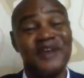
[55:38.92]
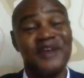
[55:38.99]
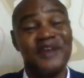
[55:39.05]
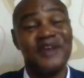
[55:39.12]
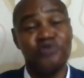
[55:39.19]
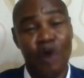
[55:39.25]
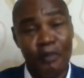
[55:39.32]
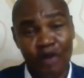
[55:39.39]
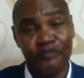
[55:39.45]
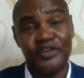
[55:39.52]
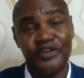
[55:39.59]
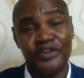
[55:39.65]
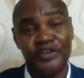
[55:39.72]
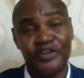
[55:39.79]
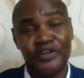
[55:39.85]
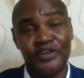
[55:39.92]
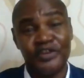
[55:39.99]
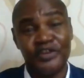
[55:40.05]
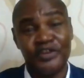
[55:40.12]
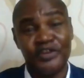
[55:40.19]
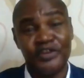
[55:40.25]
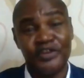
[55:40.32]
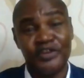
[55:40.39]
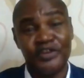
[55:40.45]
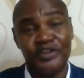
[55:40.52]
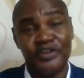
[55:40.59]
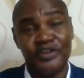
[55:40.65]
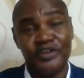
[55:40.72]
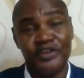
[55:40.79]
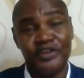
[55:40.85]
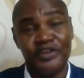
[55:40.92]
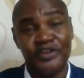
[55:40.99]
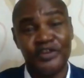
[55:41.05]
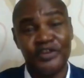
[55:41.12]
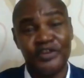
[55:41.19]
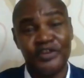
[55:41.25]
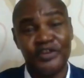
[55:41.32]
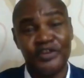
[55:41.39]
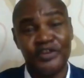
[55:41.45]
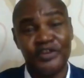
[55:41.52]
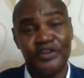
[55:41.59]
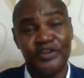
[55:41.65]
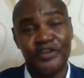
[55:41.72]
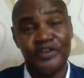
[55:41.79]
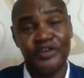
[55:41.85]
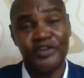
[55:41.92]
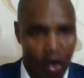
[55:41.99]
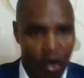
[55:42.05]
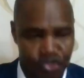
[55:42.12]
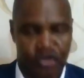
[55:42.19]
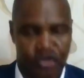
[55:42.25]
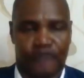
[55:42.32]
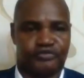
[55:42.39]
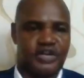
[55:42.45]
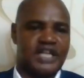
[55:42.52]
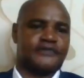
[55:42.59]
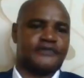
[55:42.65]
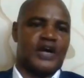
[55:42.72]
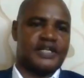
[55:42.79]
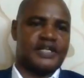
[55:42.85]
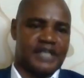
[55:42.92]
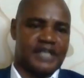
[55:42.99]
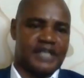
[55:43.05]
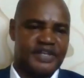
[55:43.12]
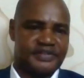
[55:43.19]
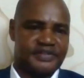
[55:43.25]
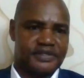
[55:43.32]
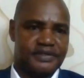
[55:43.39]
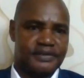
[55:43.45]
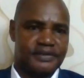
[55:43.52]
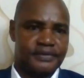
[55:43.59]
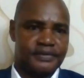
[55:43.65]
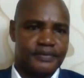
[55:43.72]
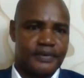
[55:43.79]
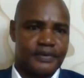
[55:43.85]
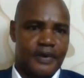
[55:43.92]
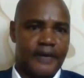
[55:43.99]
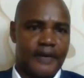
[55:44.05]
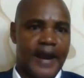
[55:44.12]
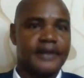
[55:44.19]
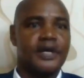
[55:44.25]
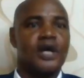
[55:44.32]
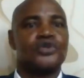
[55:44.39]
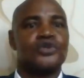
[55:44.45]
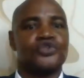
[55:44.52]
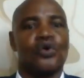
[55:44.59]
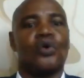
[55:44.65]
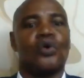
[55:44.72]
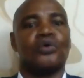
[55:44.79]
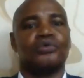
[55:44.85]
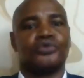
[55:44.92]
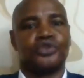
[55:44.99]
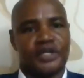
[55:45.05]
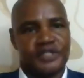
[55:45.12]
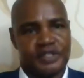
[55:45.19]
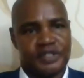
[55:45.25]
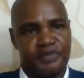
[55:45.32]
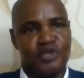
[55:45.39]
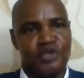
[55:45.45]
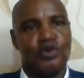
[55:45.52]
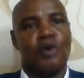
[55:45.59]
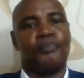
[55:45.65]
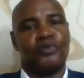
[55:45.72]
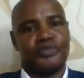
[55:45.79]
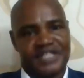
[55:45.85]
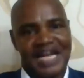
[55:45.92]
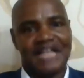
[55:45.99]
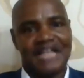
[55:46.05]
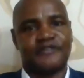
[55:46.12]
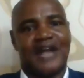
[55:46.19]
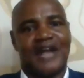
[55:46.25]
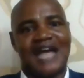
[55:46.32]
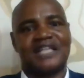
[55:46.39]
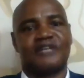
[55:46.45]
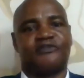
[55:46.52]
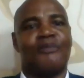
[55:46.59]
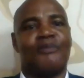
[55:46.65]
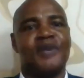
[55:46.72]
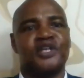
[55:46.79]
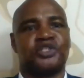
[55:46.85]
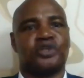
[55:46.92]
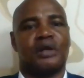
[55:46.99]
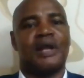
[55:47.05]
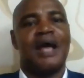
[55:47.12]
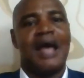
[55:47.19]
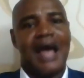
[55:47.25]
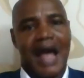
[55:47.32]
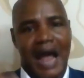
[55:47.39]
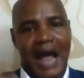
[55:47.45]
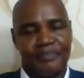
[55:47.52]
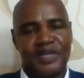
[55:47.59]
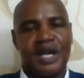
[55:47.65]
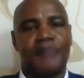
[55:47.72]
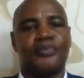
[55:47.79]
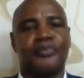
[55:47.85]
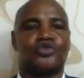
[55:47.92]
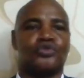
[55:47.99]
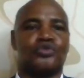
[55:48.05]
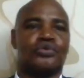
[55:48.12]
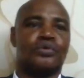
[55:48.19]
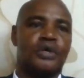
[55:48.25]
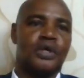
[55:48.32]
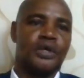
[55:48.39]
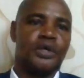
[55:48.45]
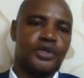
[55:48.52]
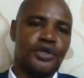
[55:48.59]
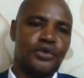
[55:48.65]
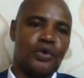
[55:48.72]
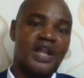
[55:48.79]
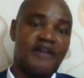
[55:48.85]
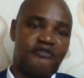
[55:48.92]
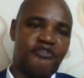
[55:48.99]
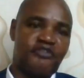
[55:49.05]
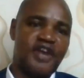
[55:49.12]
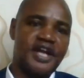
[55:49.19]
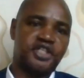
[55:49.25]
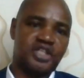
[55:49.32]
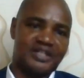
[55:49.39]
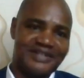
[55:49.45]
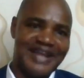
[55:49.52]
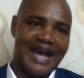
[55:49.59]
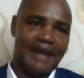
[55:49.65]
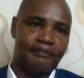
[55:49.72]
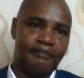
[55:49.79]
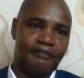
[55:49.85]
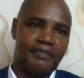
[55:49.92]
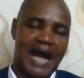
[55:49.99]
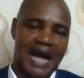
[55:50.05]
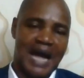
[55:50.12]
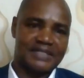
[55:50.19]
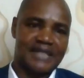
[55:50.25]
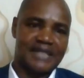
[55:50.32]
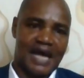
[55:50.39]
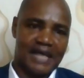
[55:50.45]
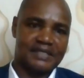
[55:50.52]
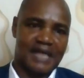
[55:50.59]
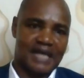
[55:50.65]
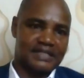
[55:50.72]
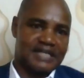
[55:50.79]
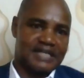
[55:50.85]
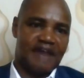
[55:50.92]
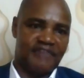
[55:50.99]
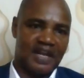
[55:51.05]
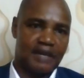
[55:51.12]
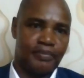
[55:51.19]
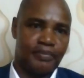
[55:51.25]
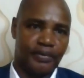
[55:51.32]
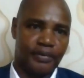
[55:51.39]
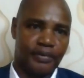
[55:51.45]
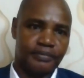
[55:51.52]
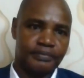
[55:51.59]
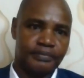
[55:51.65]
number of them are doing trainings. IFC, for instance, is doing lots of trainings for SMEs, all right? So just be open, search for that information and be able to, leverage them as they are available.